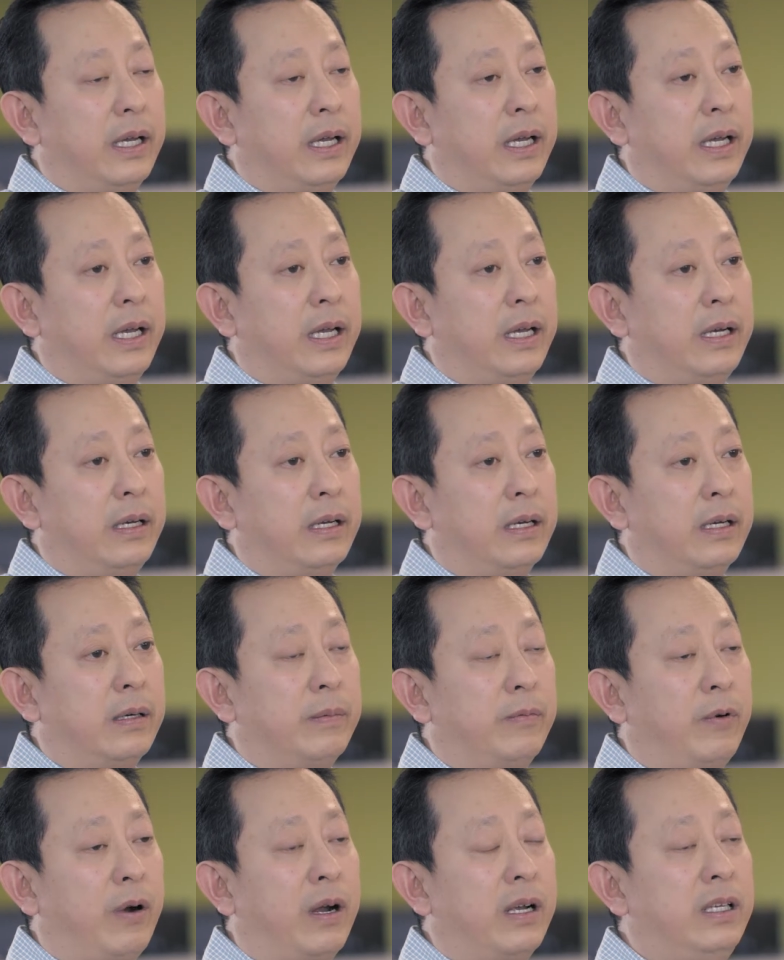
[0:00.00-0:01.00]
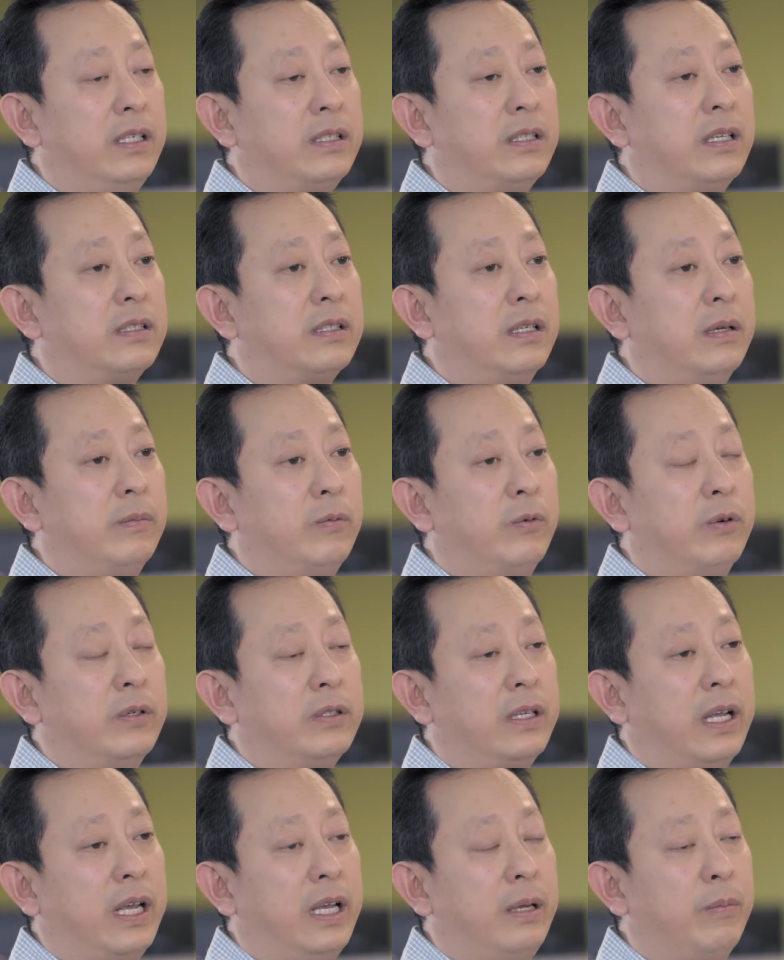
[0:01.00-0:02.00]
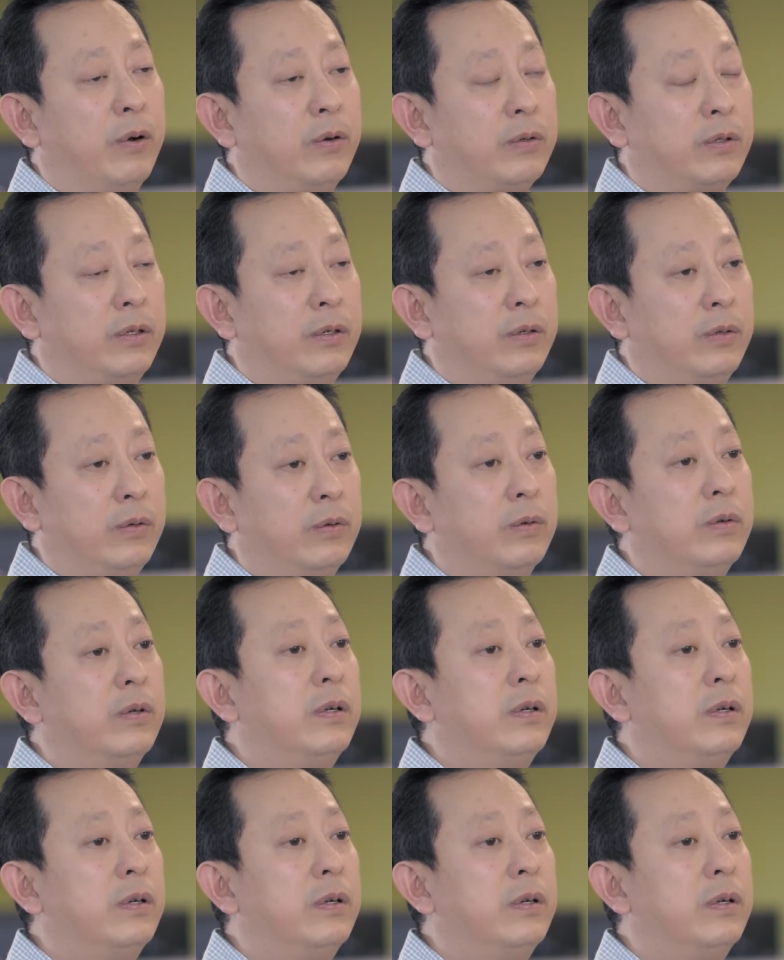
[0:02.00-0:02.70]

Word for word: And um, Rahi System was able to